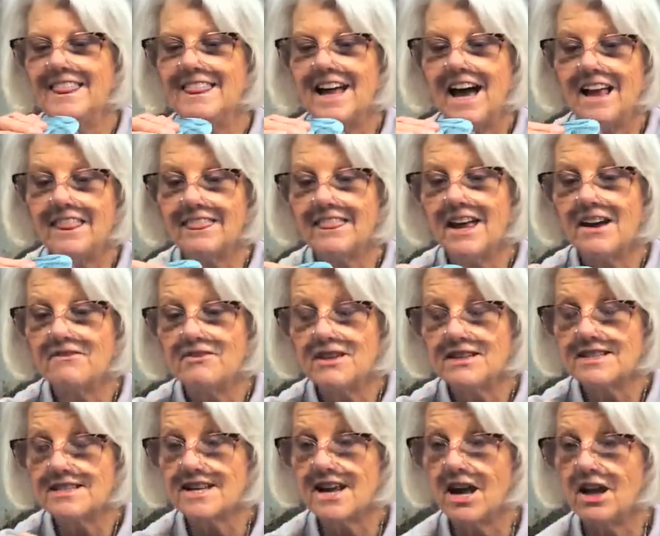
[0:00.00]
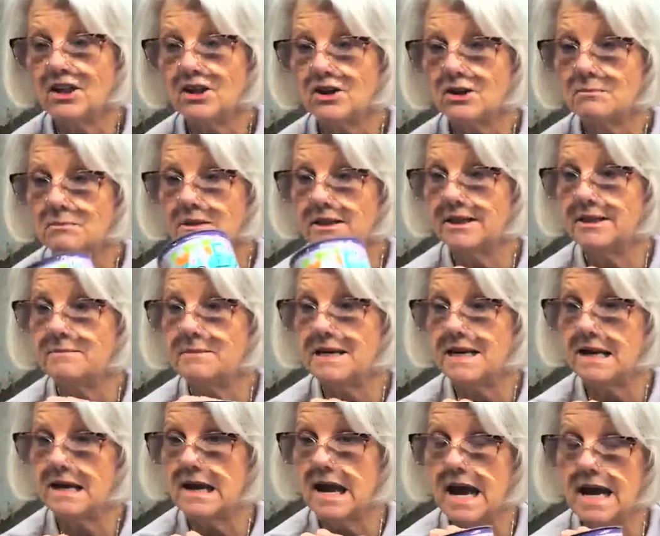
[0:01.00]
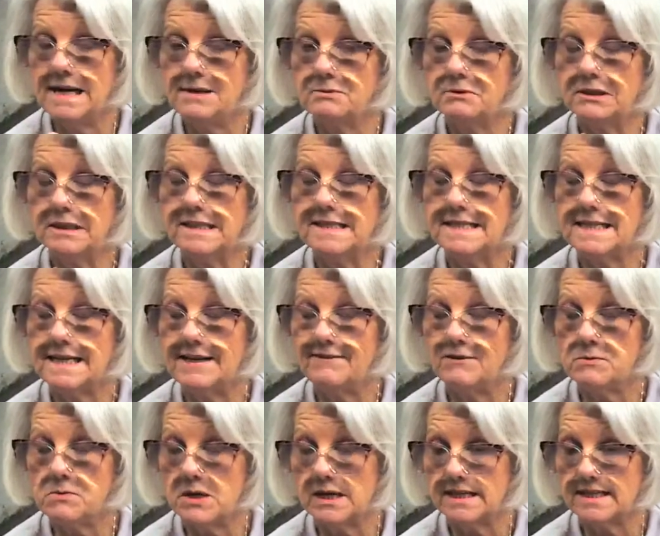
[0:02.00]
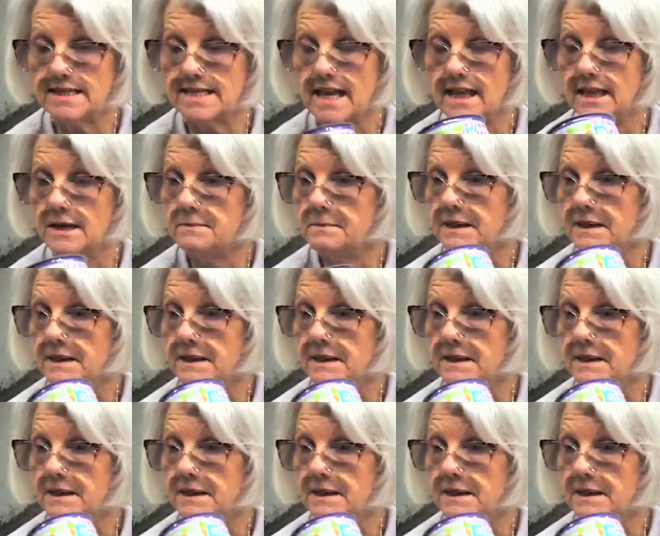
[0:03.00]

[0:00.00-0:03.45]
I love this color. Believe me, I really didn't even want to sell it.